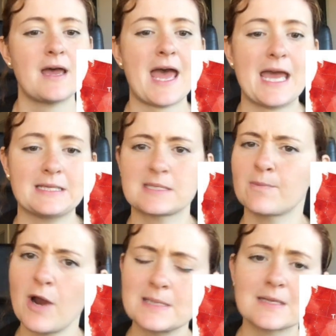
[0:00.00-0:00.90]
And
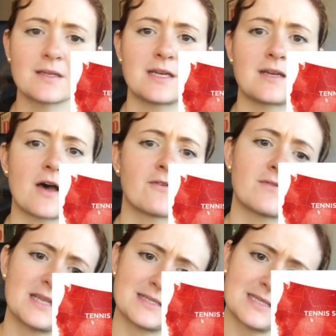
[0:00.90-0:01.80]
surprisingly
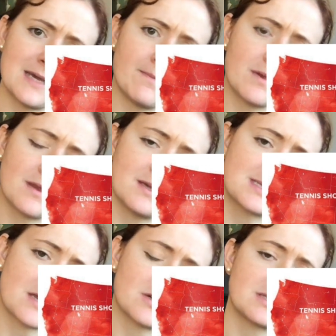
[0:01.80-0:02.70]
enough, the
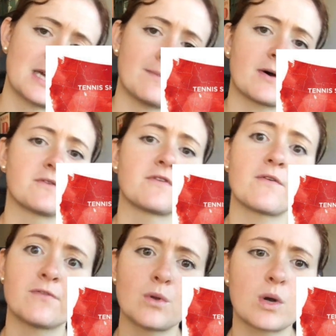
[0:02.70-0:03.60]
southern tip
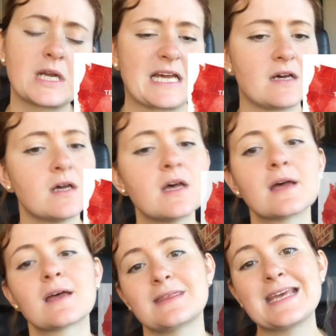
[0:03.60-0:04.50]
of Florida,
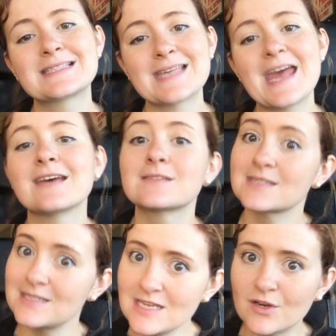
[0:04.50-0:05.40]
they say
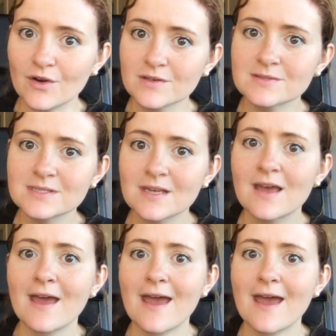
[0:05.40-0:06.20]
sneakers.